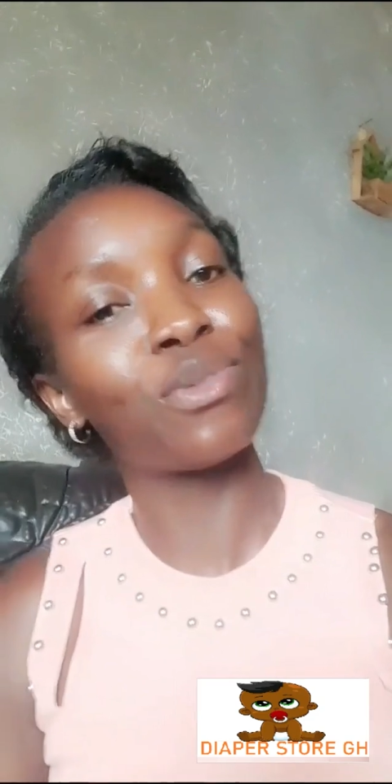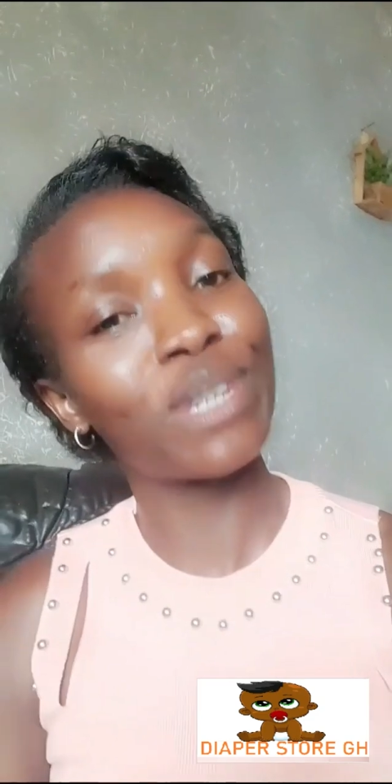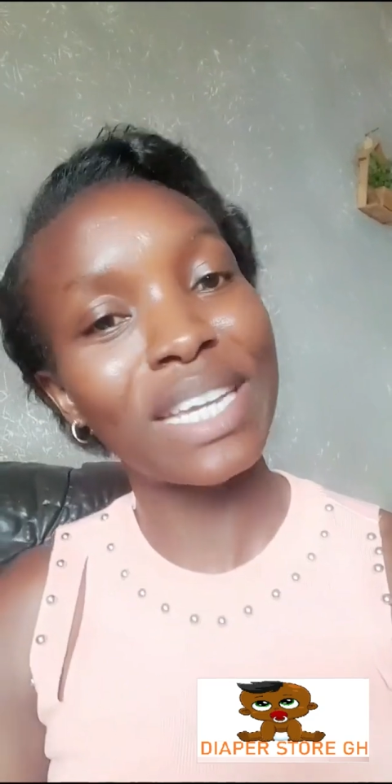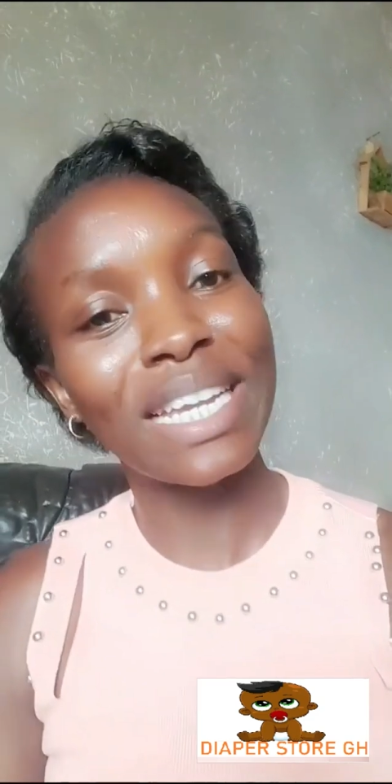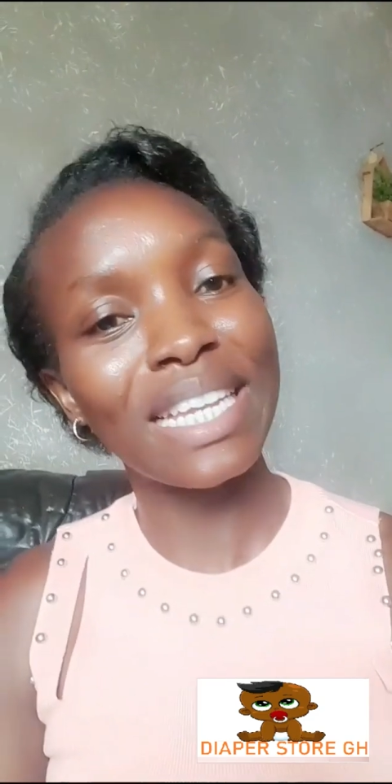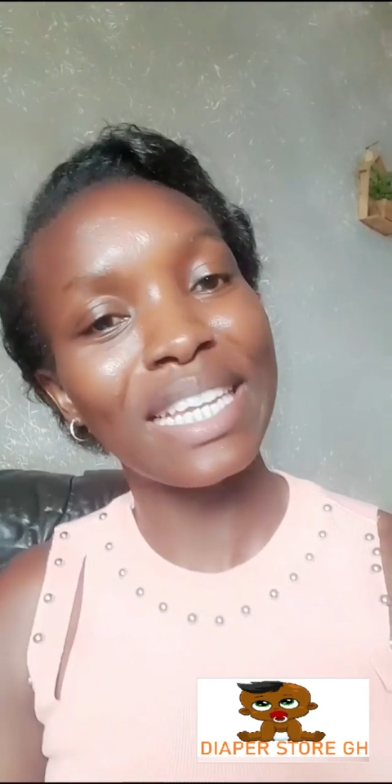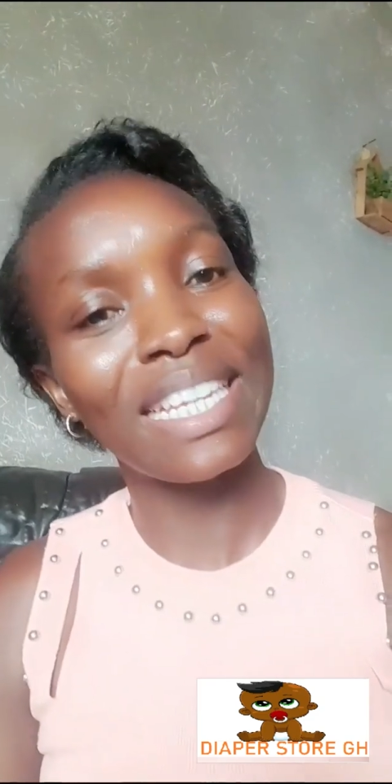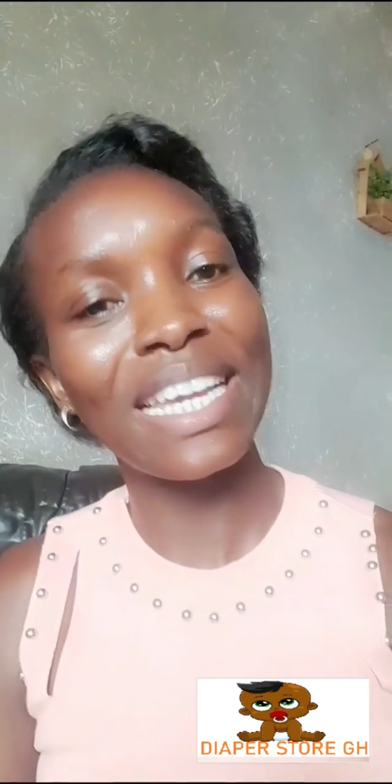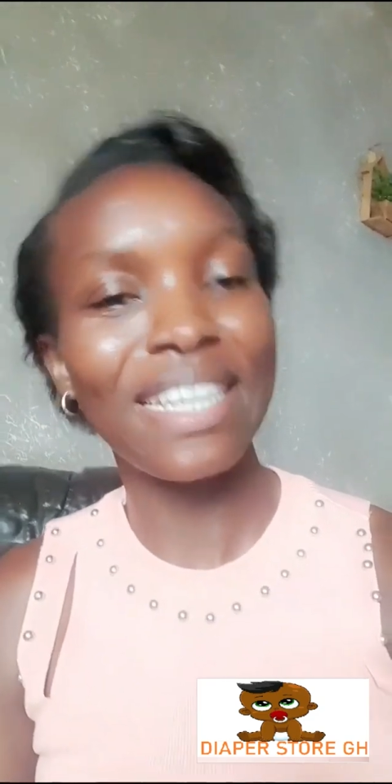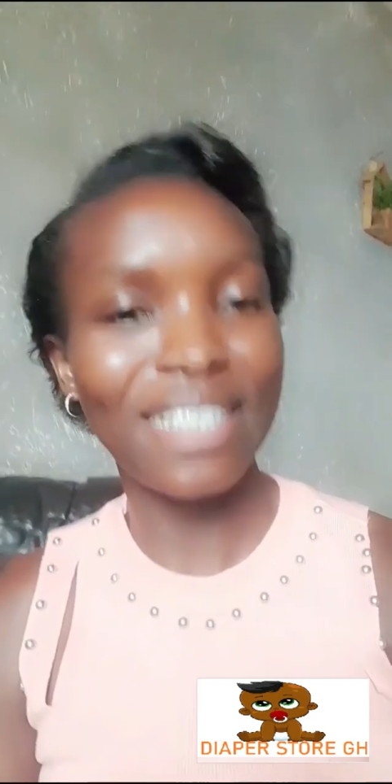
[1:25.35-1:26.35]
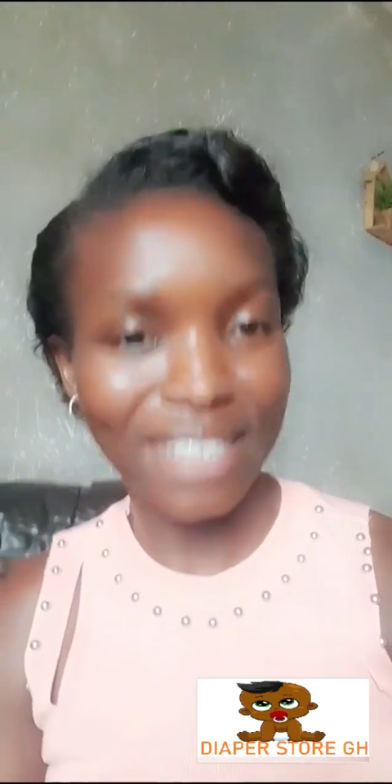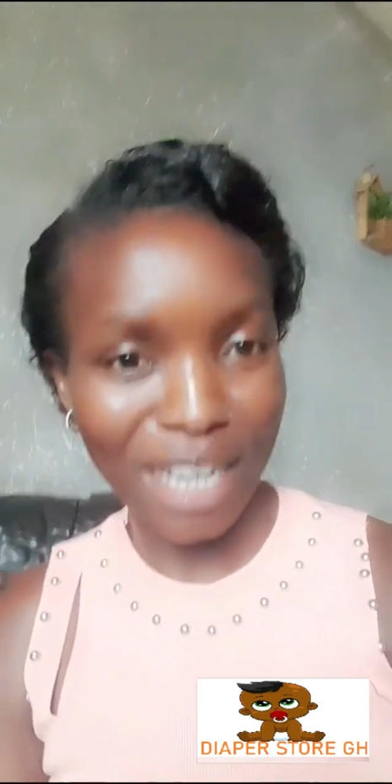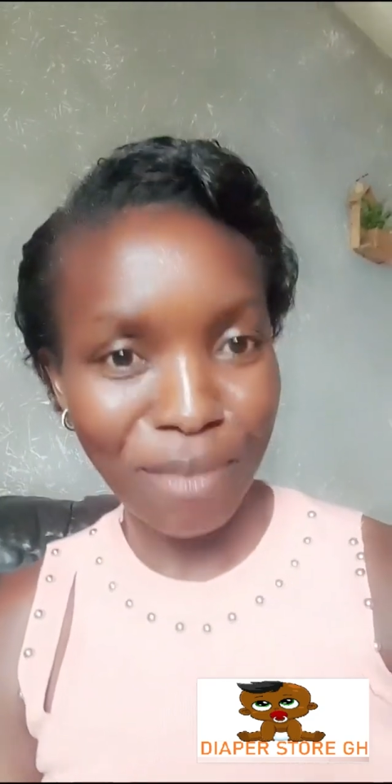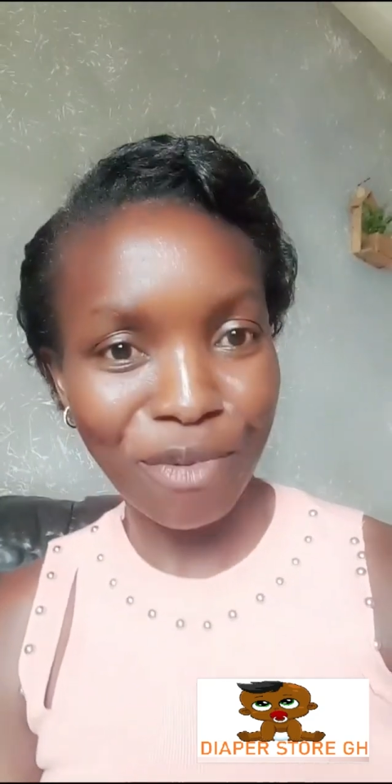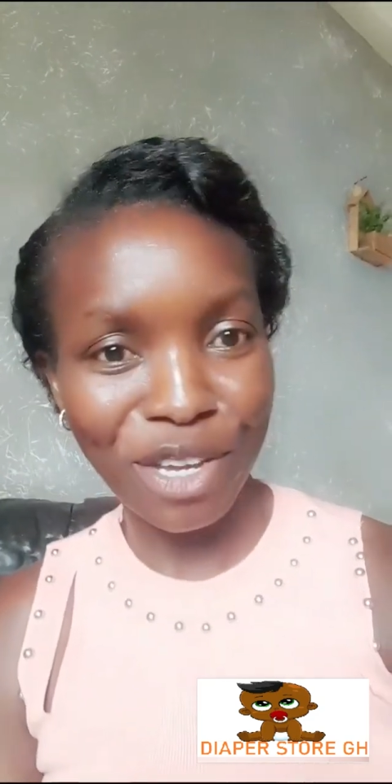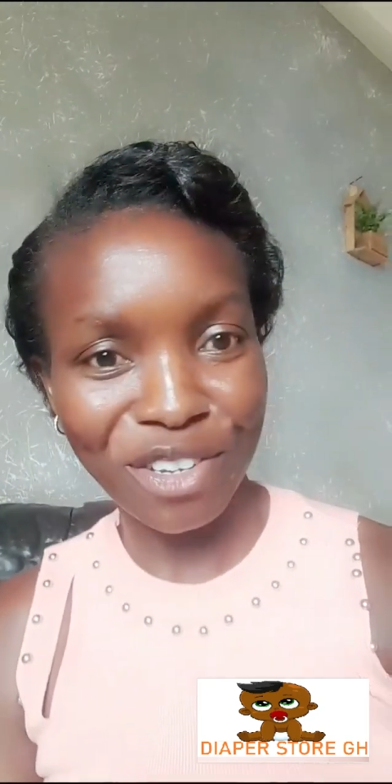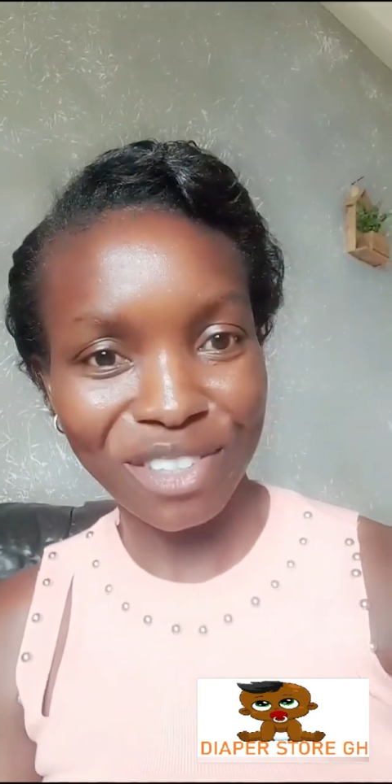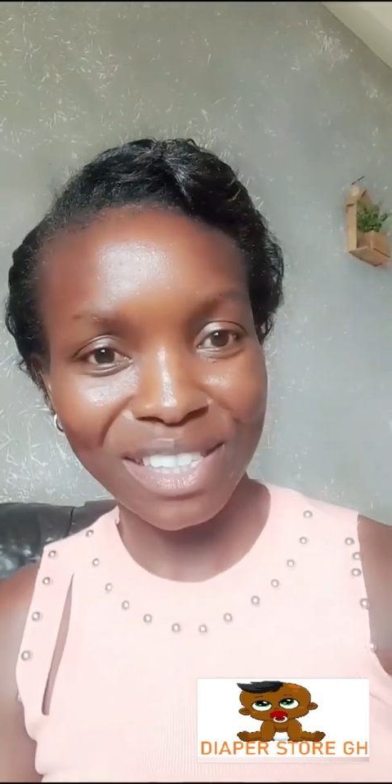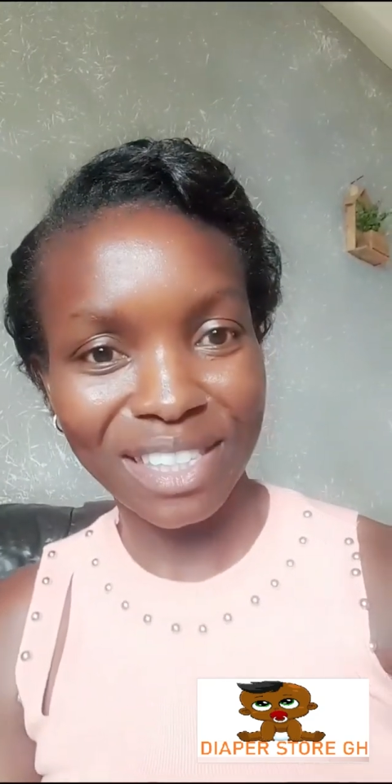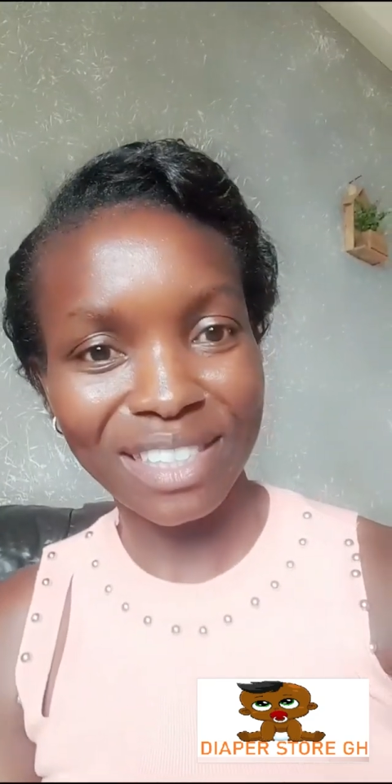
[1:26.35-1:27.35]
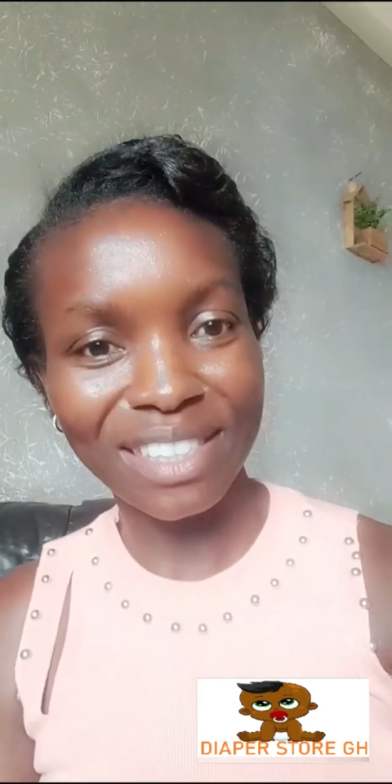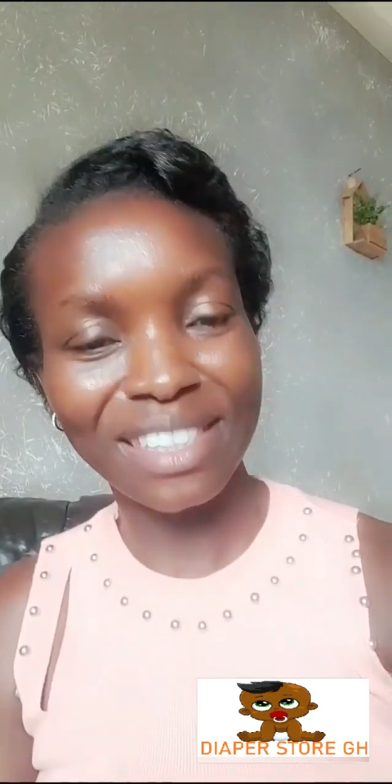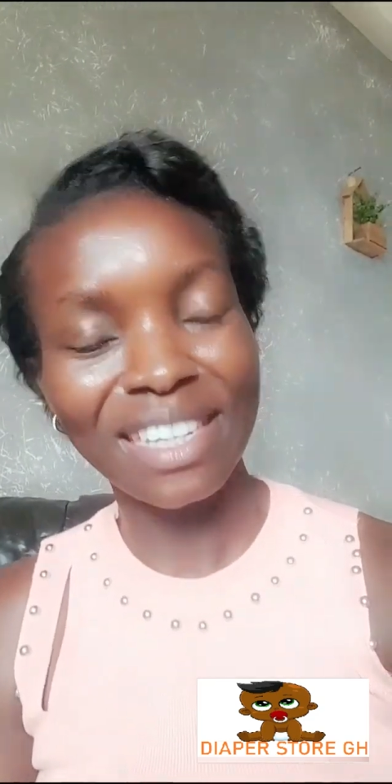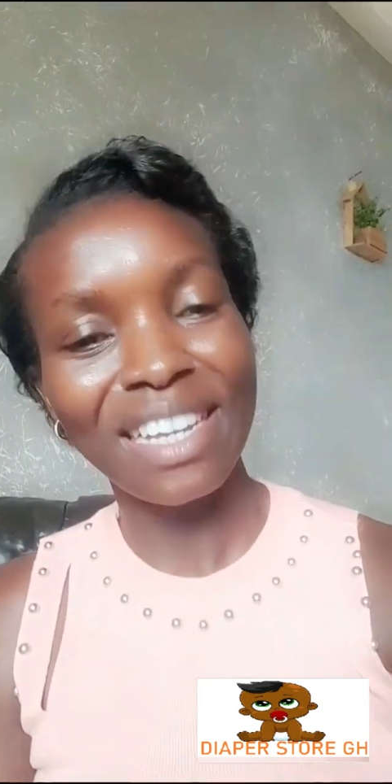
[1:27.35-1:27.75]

squeaky clean anytime we use it.